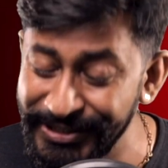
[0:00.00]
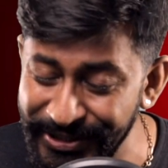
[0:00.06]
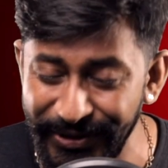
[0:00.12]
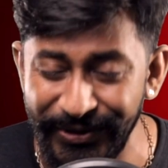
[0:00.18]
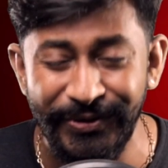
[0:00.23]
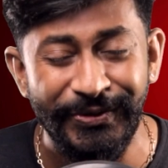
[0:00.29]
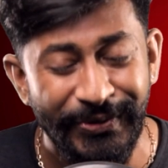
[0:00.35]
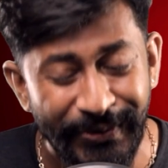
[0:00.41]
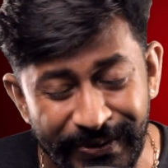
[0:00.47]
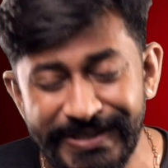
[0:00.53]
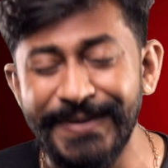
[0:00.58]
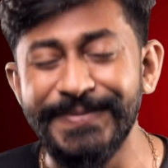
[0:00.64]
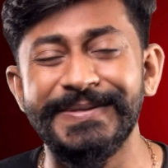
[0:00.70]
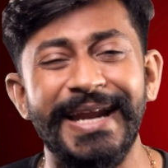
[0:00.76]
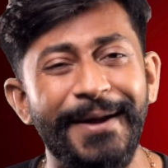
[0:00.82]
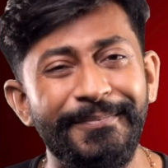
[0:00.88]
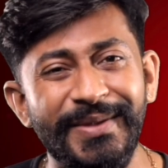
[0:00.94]
sure you do
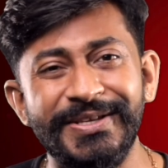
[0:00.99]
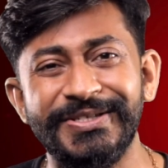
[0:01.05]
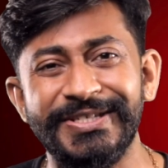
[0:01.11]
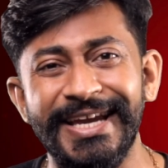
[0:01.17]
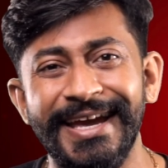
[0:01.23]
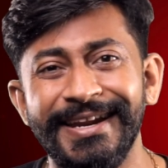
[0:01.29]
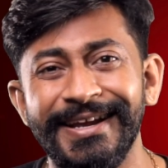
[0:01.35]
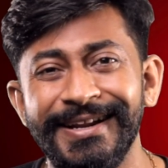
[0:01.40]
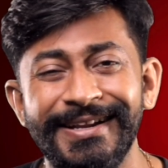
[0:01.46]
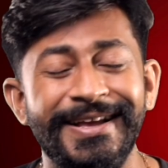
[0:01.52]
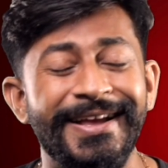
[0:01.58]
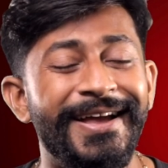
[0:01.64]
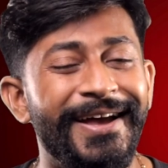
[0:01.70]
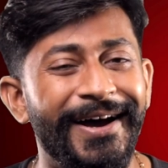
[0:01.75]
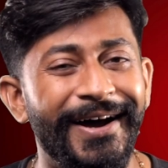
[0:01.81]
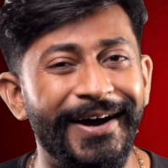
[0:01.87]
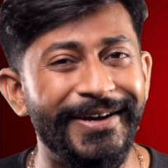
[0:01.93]
subscribe the channel
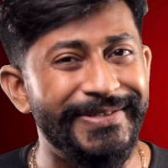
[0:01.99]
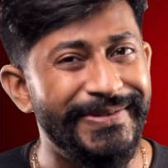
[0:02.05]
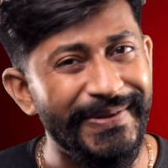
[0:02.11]
uh,